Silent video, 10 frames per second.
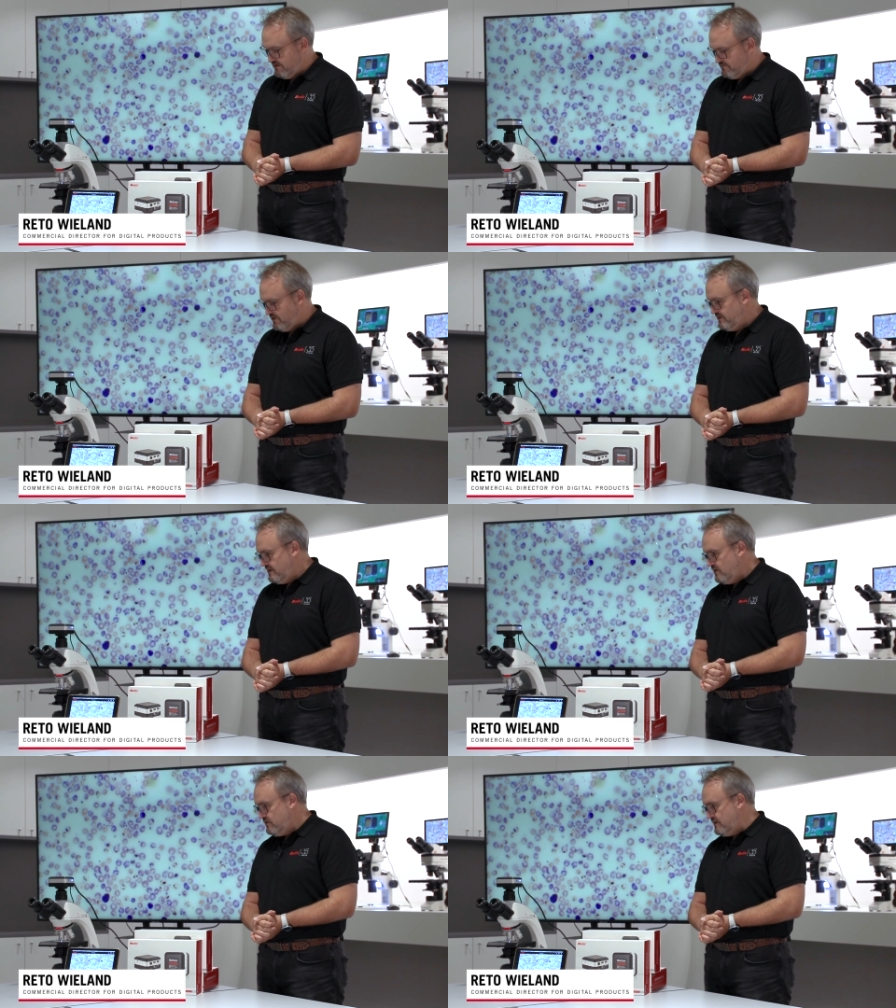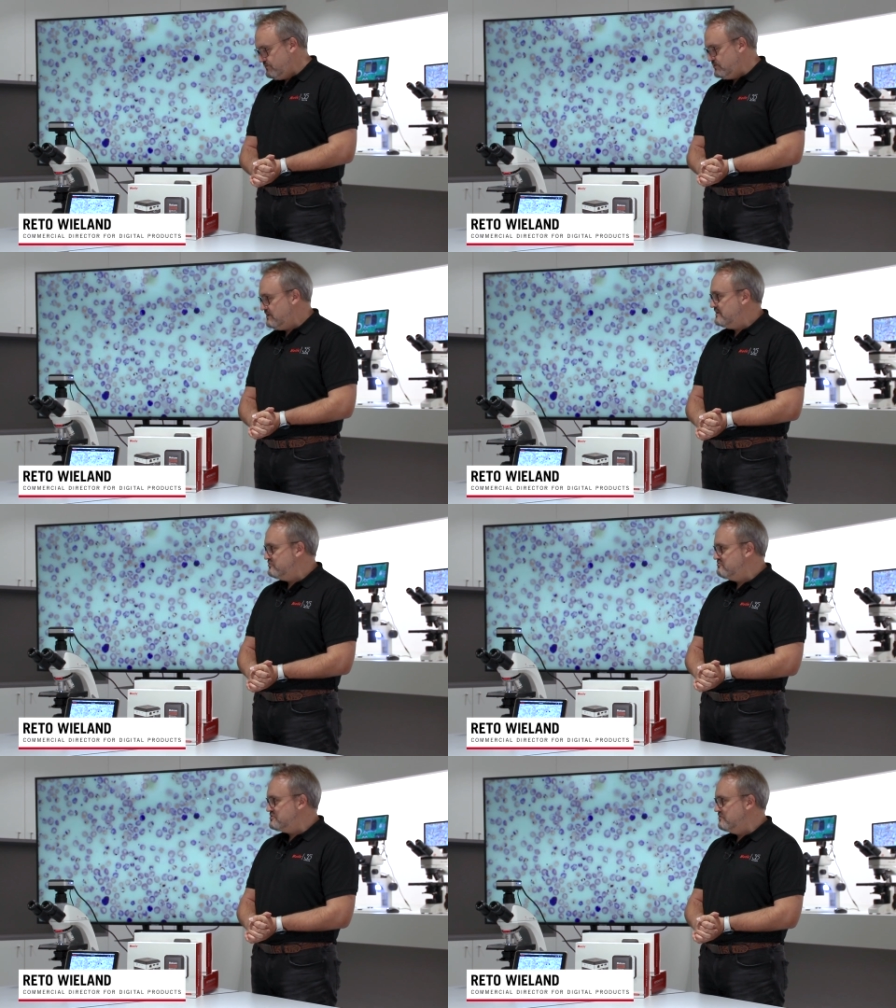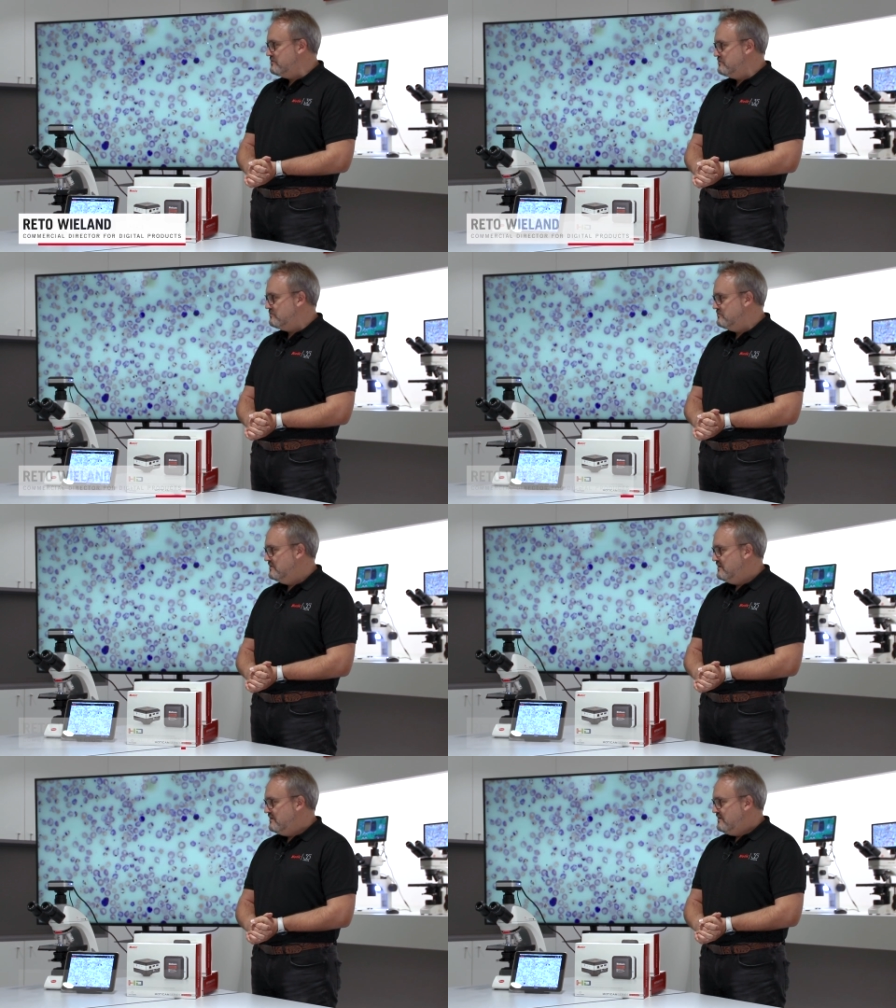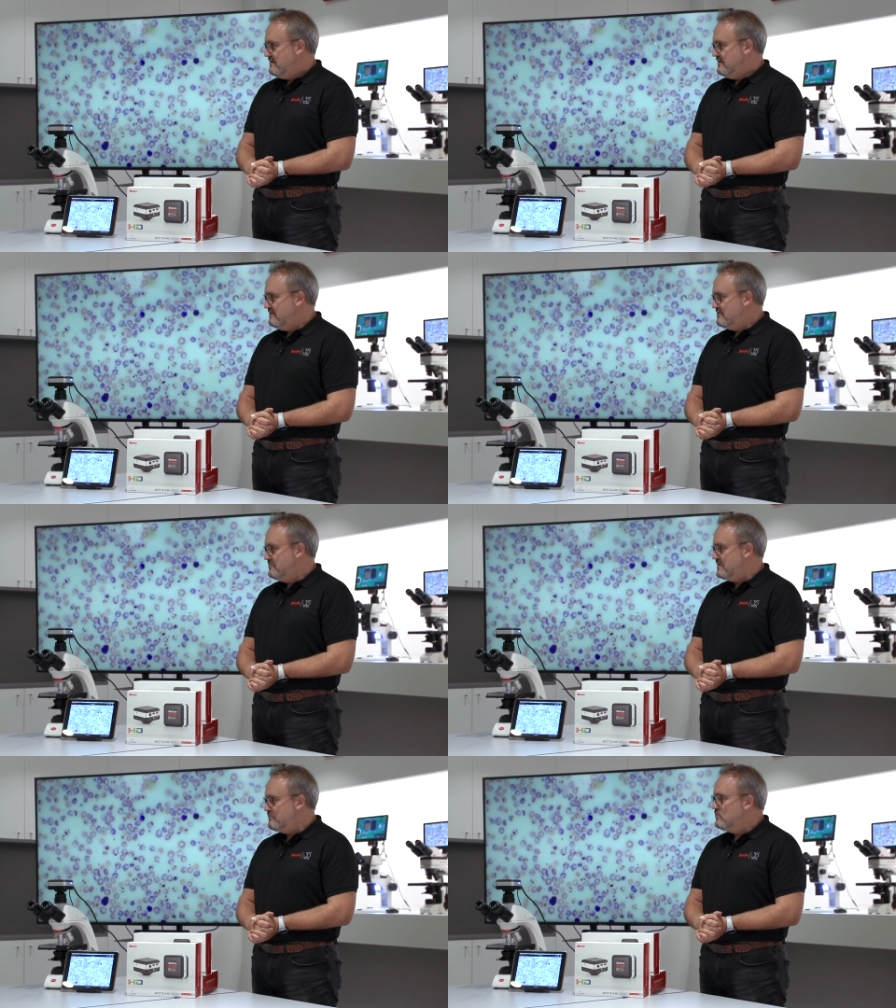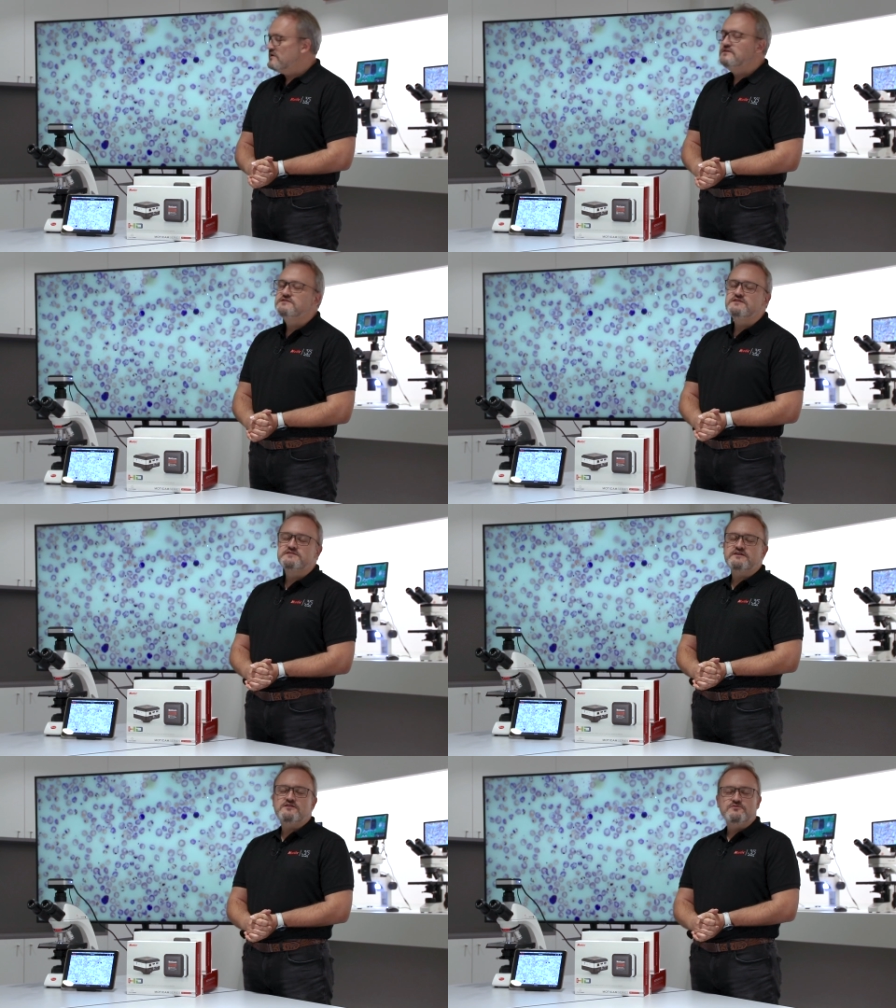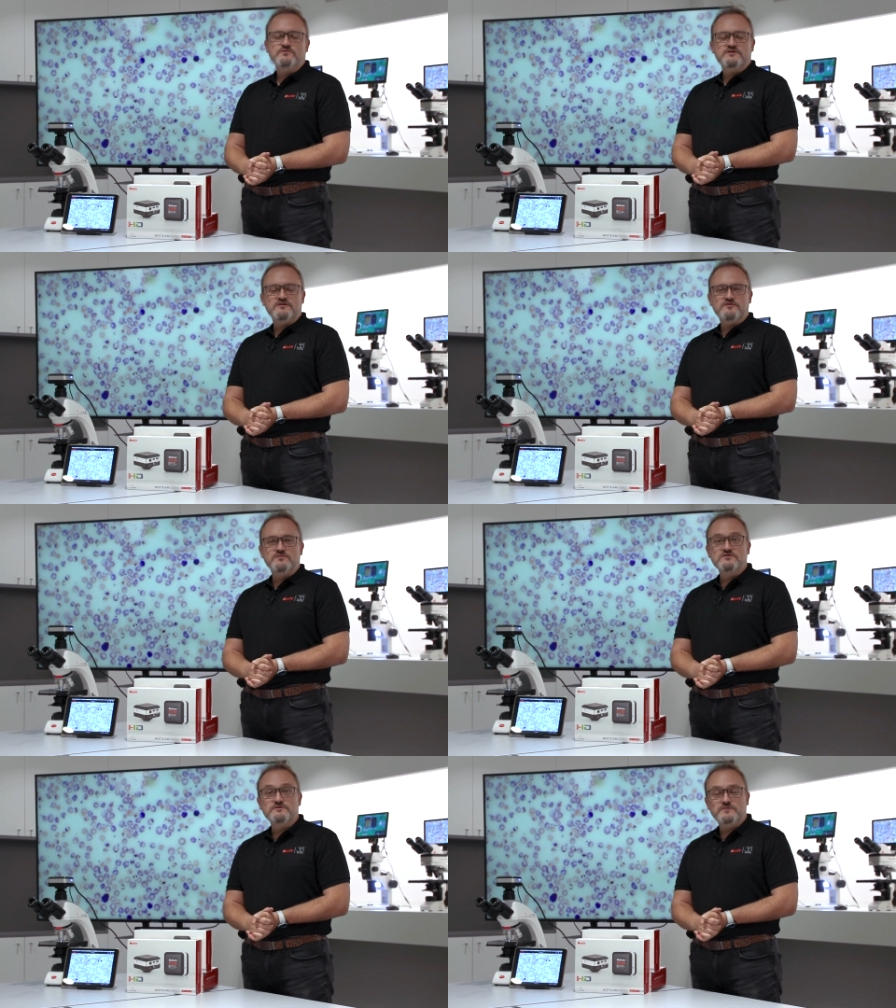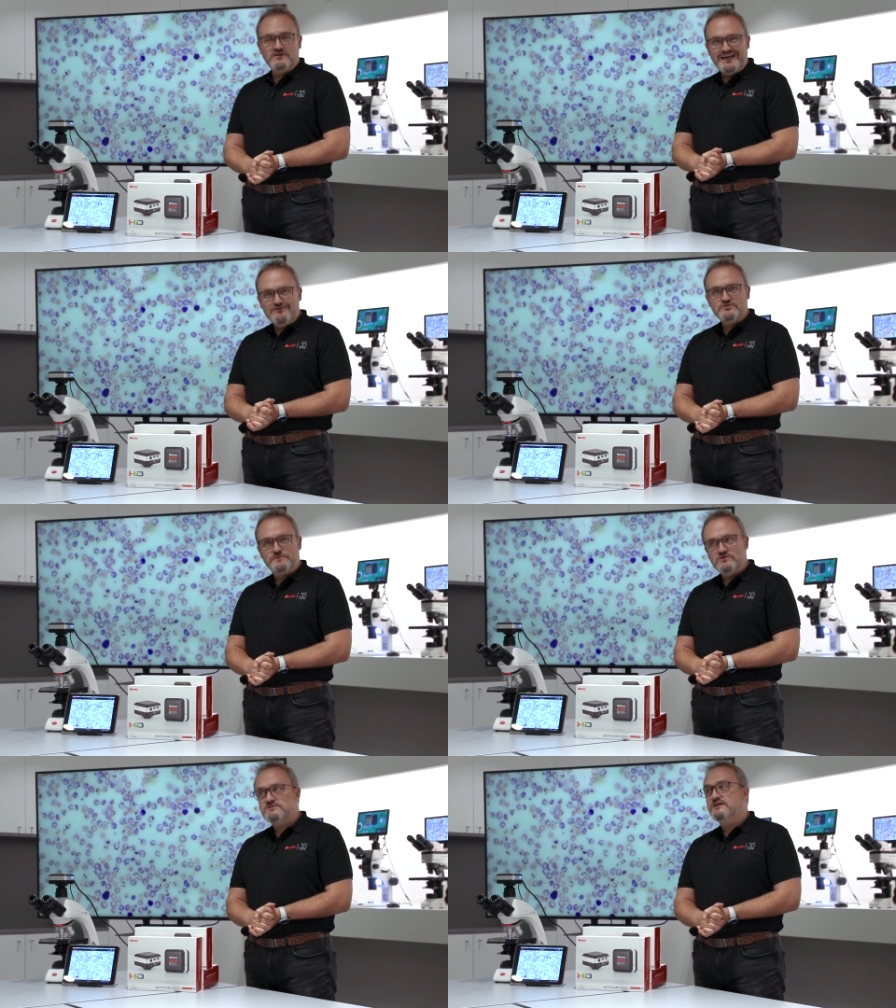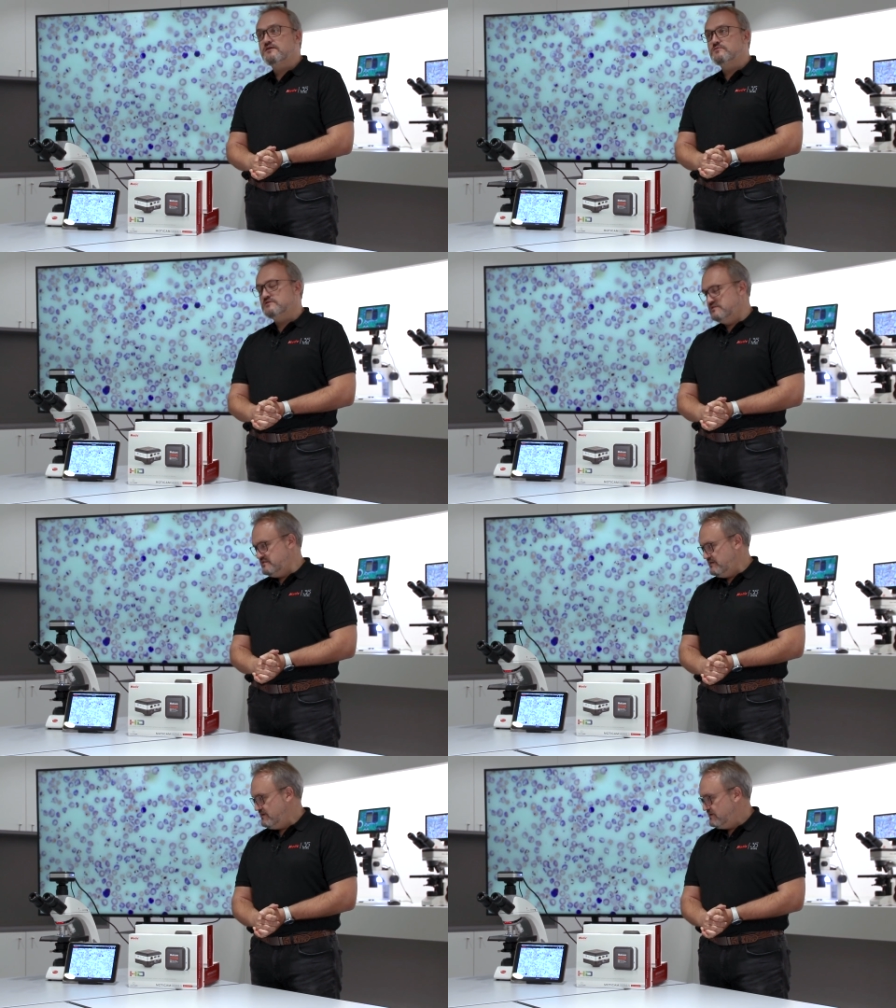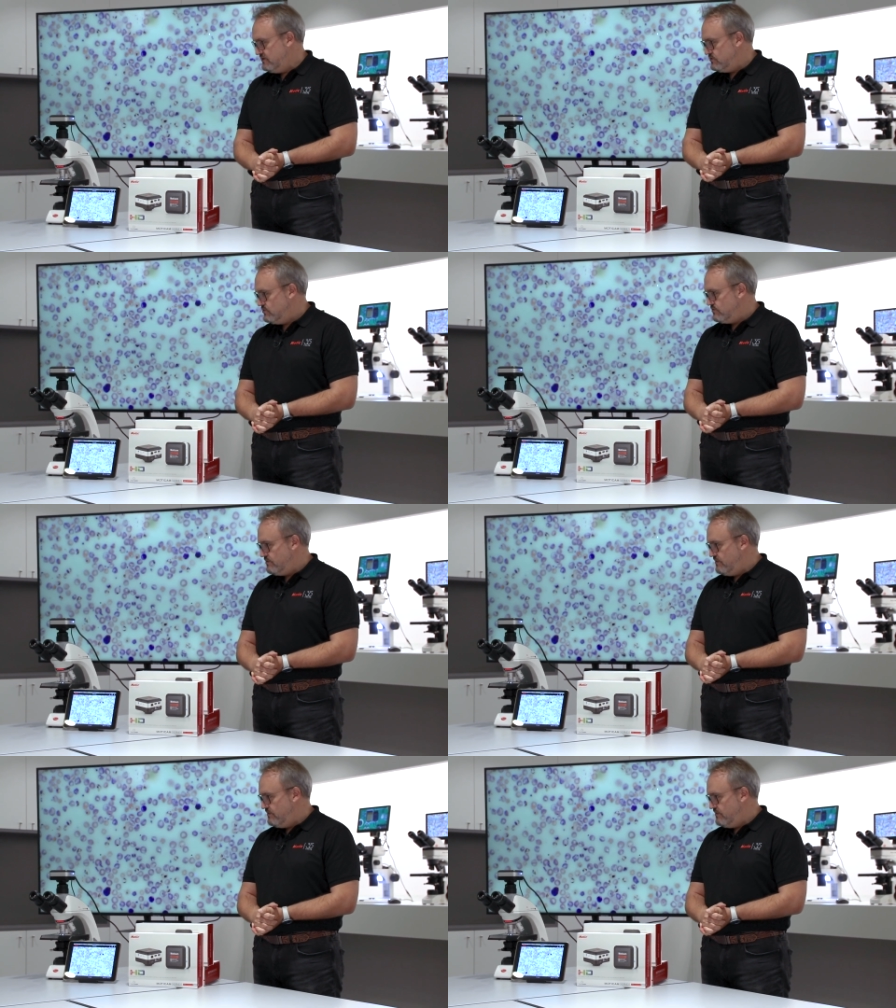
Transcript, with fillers: Right now, I would like to show you a little bit more in detail what our multiple output cameras uh, can do.